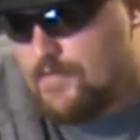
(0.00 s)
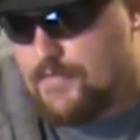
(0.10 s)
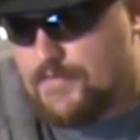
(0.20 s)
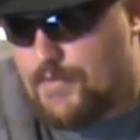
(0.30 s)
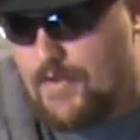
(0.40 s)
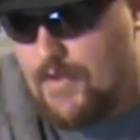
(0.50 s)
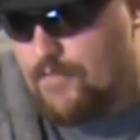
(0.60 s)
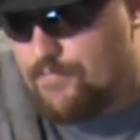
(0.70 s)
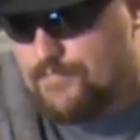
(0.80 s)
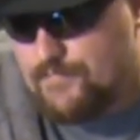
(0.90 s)
So, yeah,
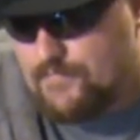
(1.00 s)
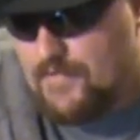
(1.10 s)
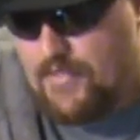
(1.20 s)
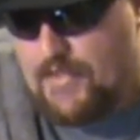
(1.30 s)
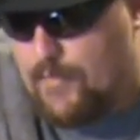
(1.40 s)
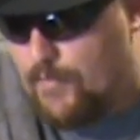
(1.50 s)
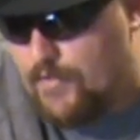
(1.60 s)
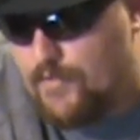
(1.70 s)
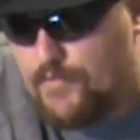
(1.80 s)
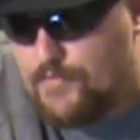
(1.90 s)
I think we're
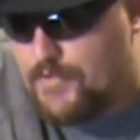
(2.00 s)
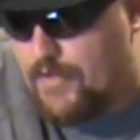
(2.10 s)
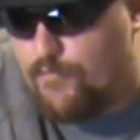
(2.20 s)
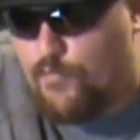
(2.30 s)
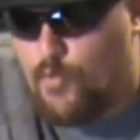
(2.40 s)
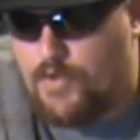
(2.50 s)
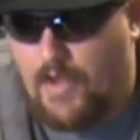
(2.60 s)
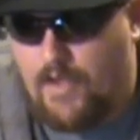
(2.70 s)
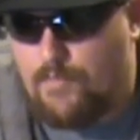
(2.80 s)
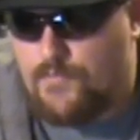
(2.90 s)
going to lose like 4
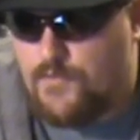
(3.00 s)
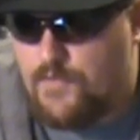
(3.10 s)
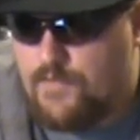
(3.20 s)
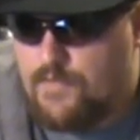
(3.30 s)
games.